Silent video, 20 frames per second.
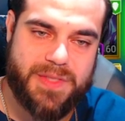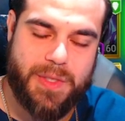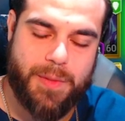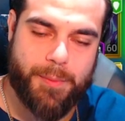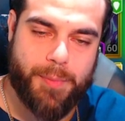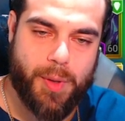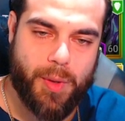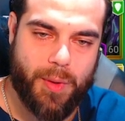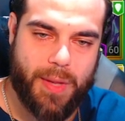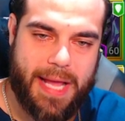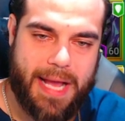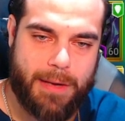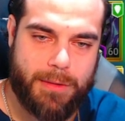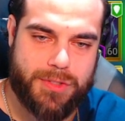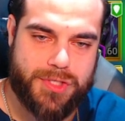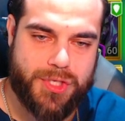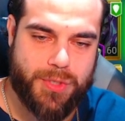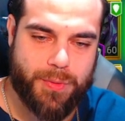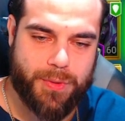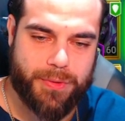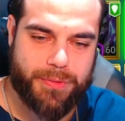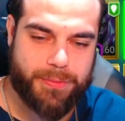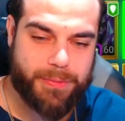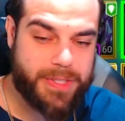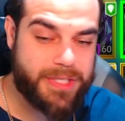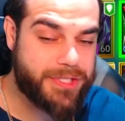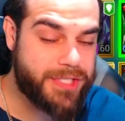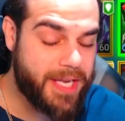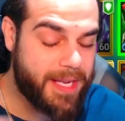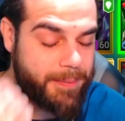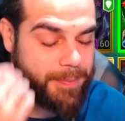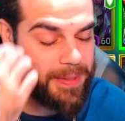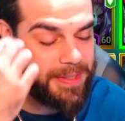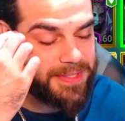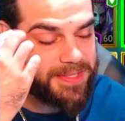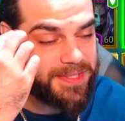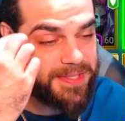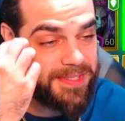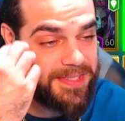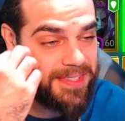pull out 2 or 3
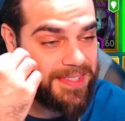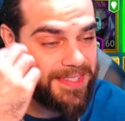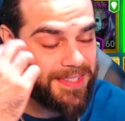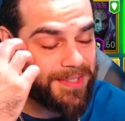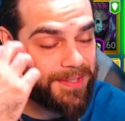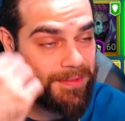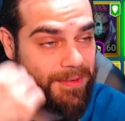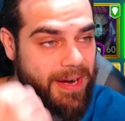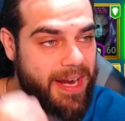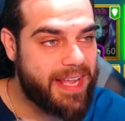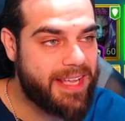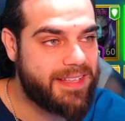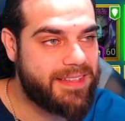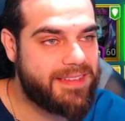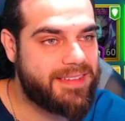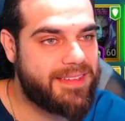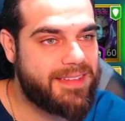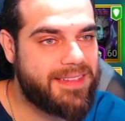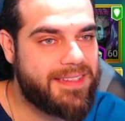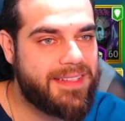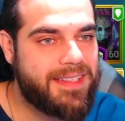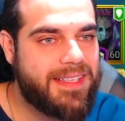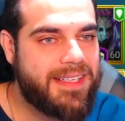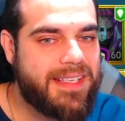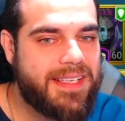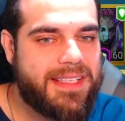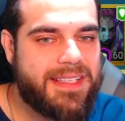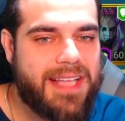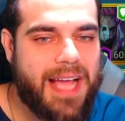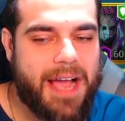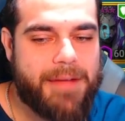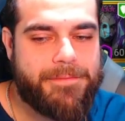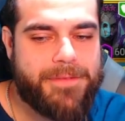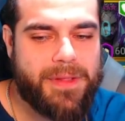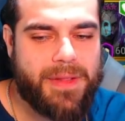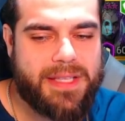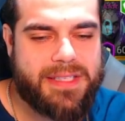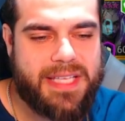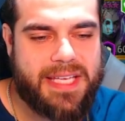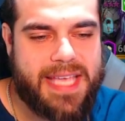champions, right? I
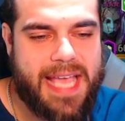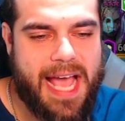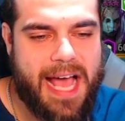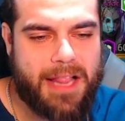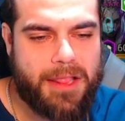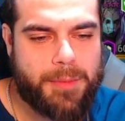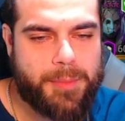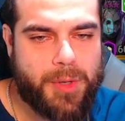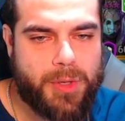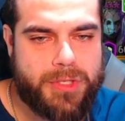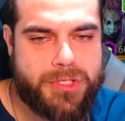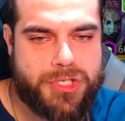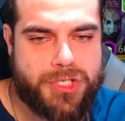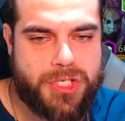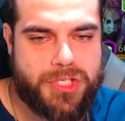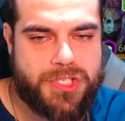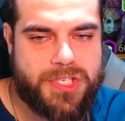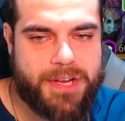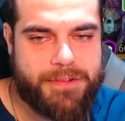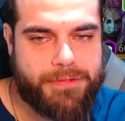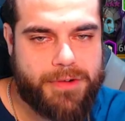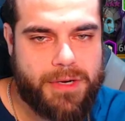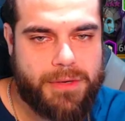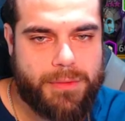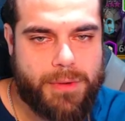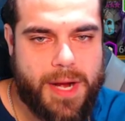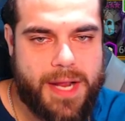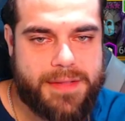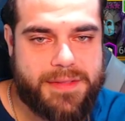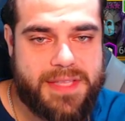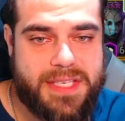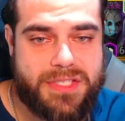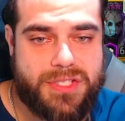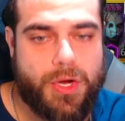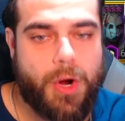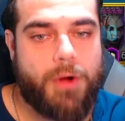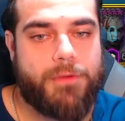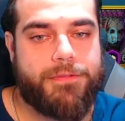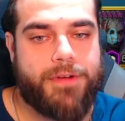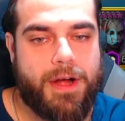feel like the caliber is just different, right? These
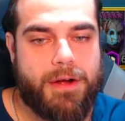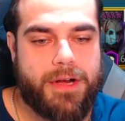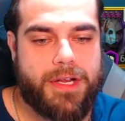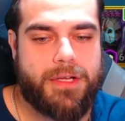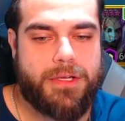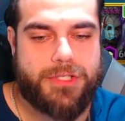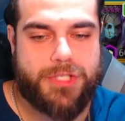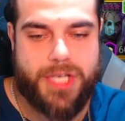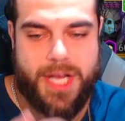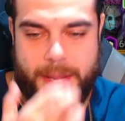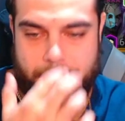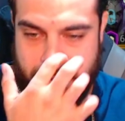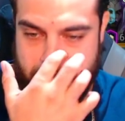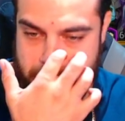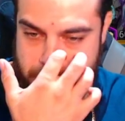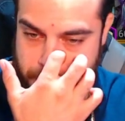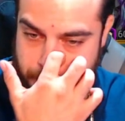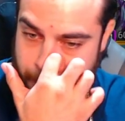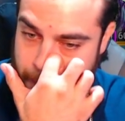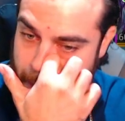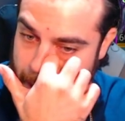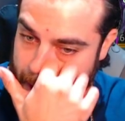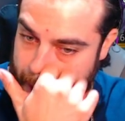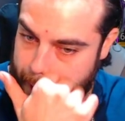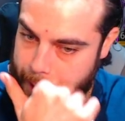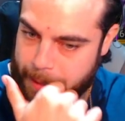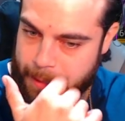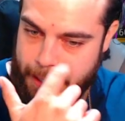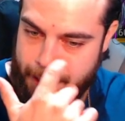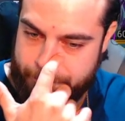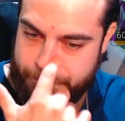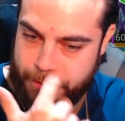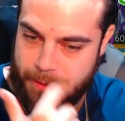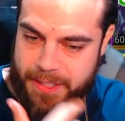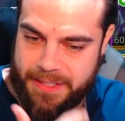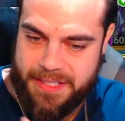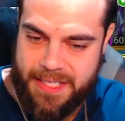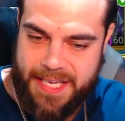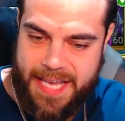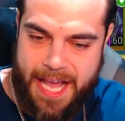are very good champions, but I feel
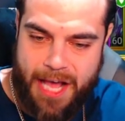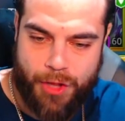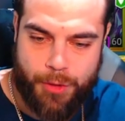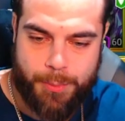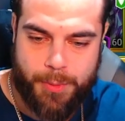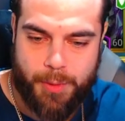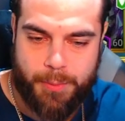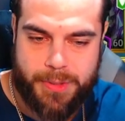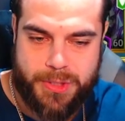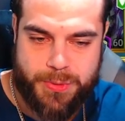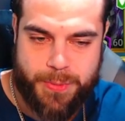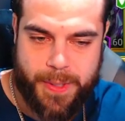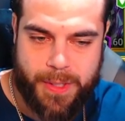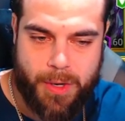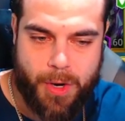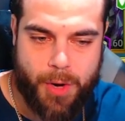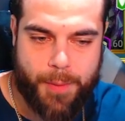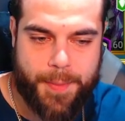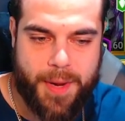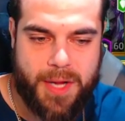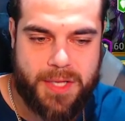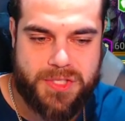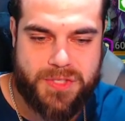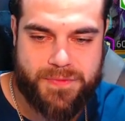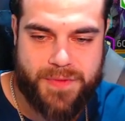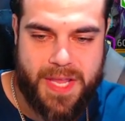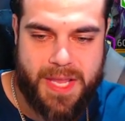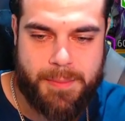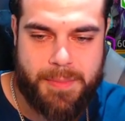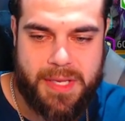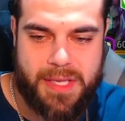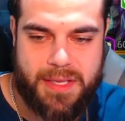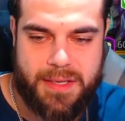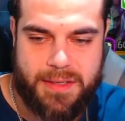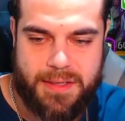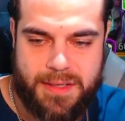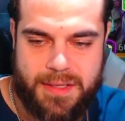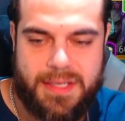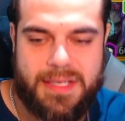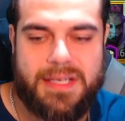like the caliber between Armons,
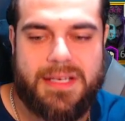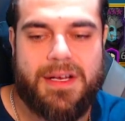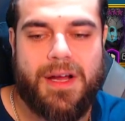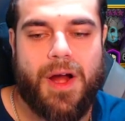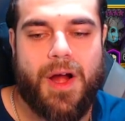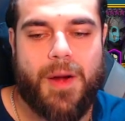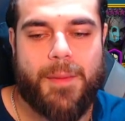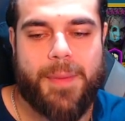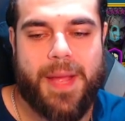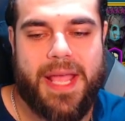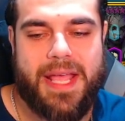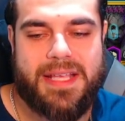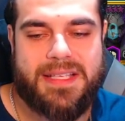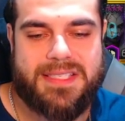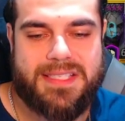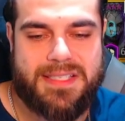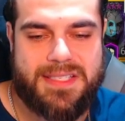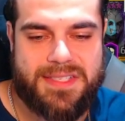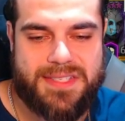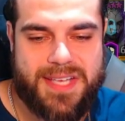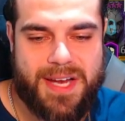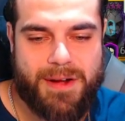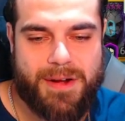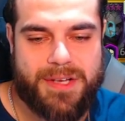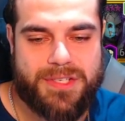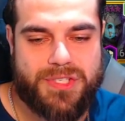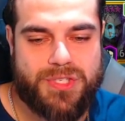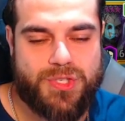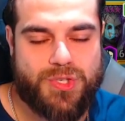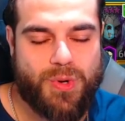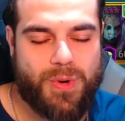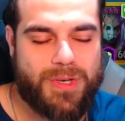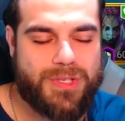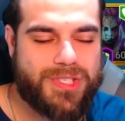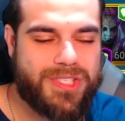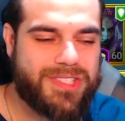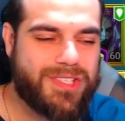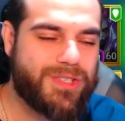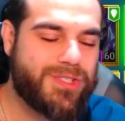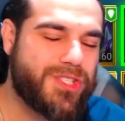Fabian, Arbaeus, Lazarius, and
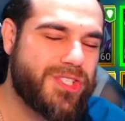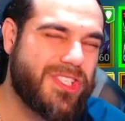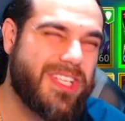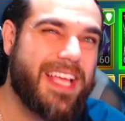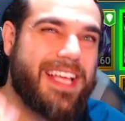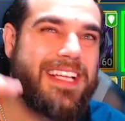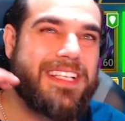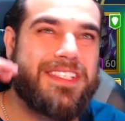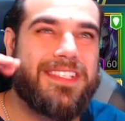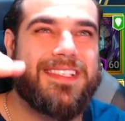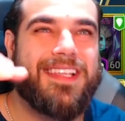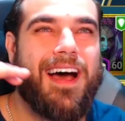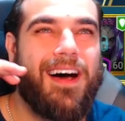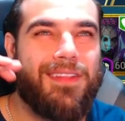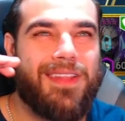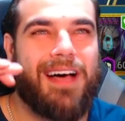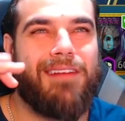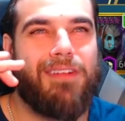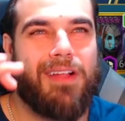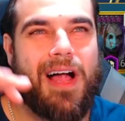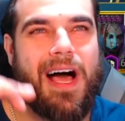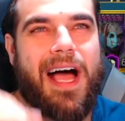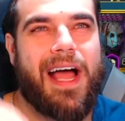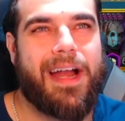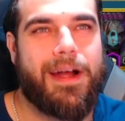Georgia, they're just like a level higher,